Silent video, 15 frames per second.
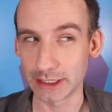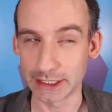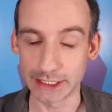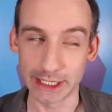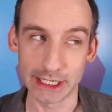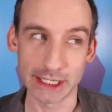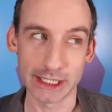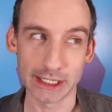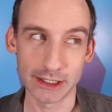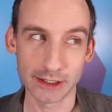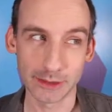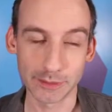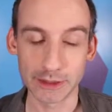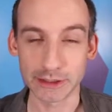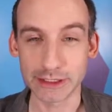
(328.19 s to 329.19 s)
today,
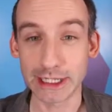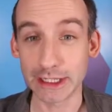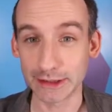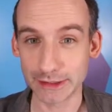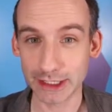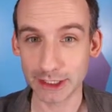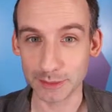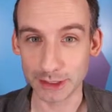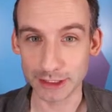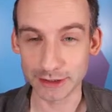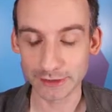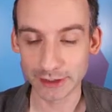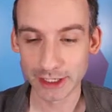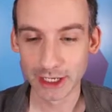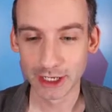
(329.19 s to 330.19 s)
about 10
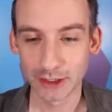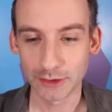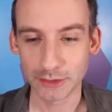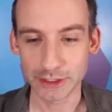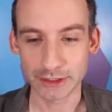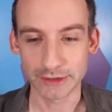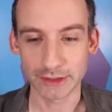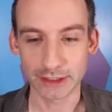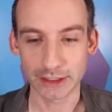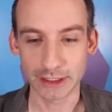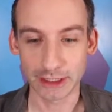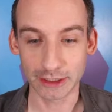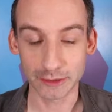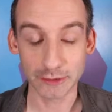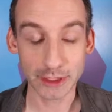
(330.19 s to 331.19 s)
centimeters, which is an
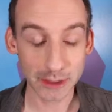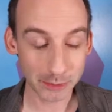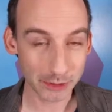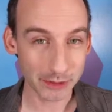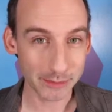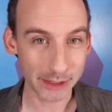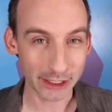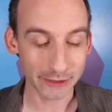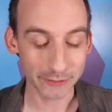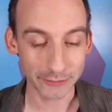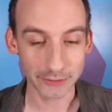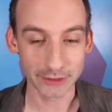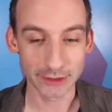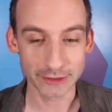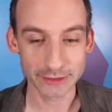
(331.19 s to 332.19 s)
incredible amount
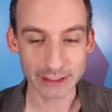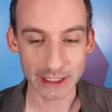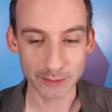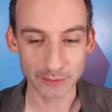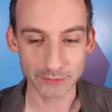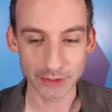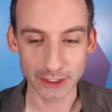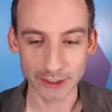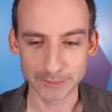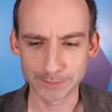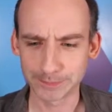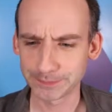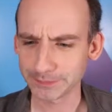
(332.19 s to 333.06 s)
for this time of year.